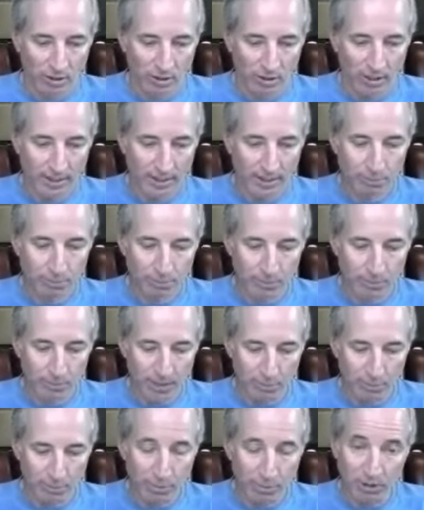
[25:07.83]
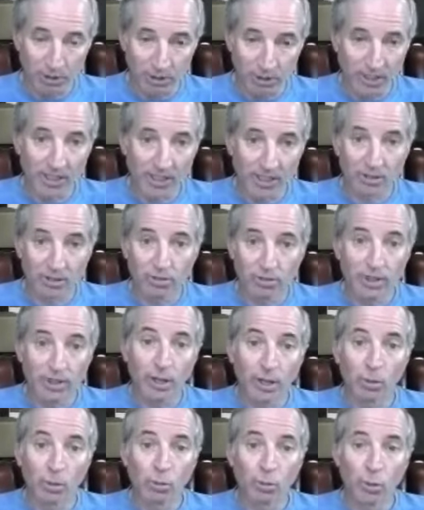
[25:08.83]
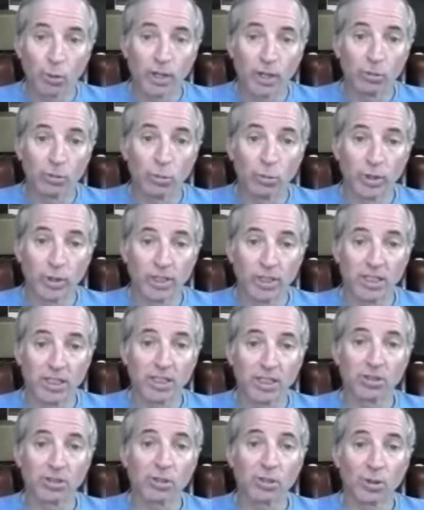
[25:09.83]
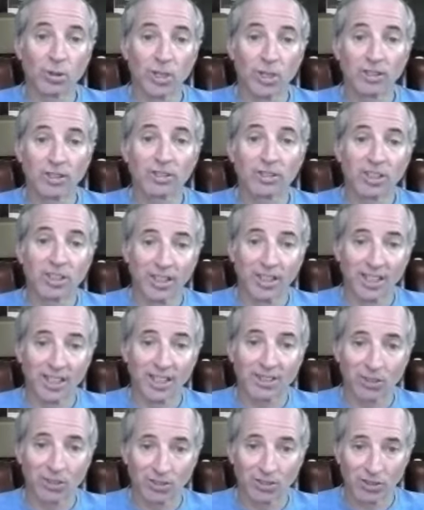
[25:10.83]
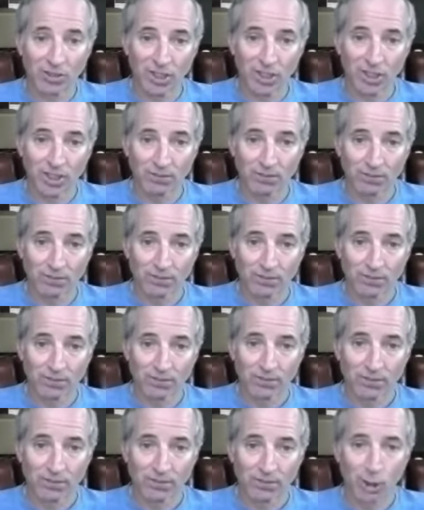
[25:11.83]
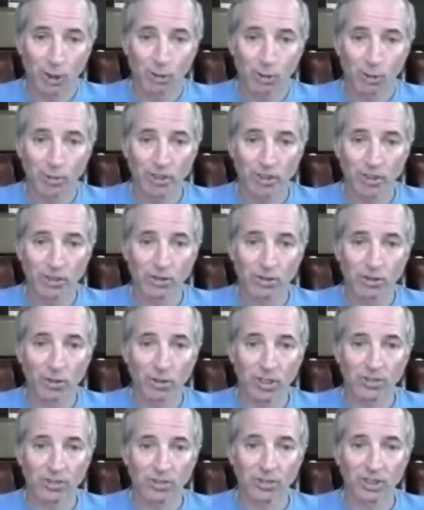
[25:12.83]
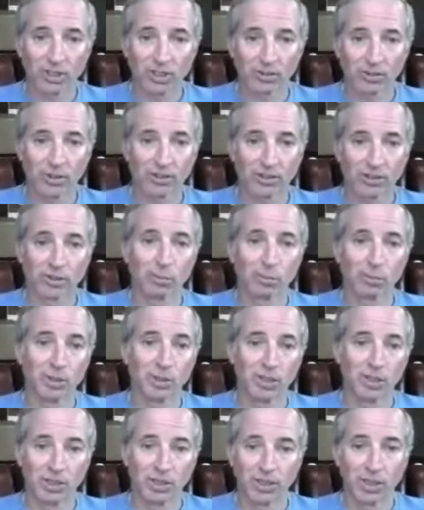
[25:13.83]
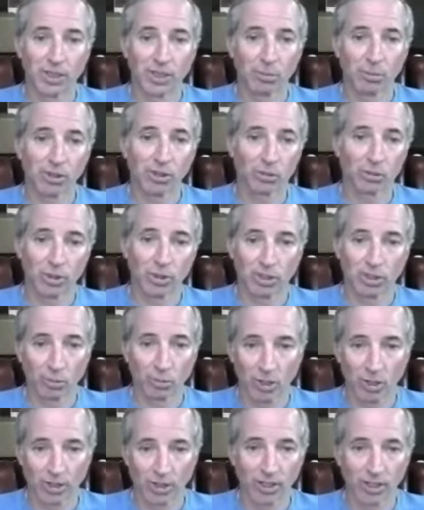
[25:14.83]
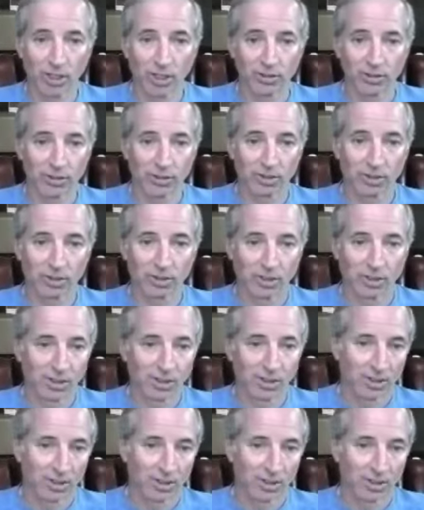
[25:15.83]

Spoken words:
I believe that when we increase connectivity and we increase accessibility between one another,